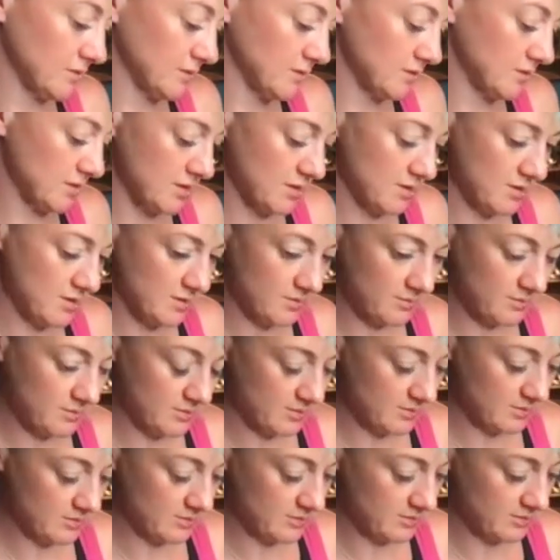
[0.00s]

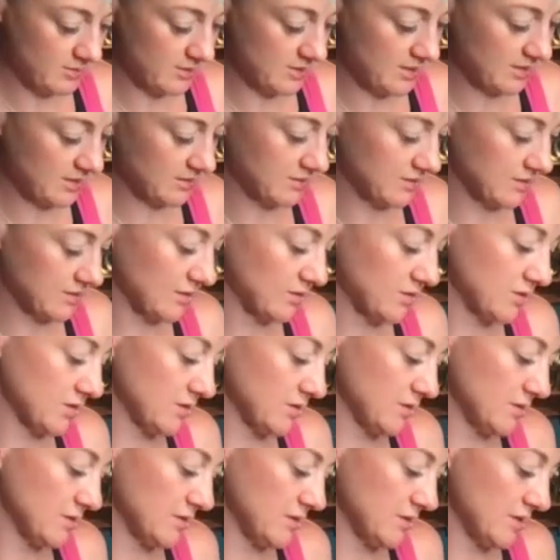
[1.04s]
So next
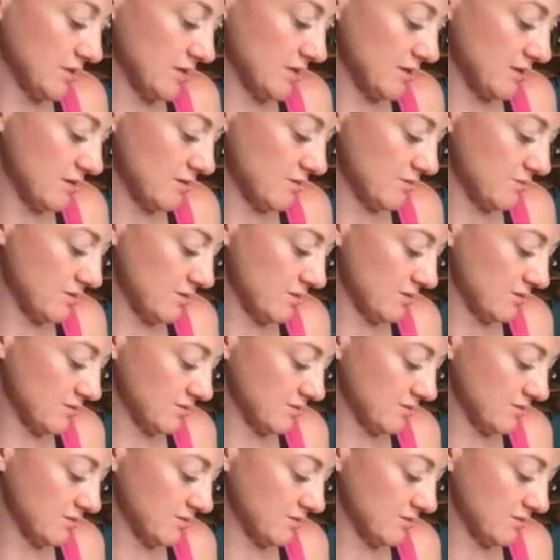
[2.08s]
section down.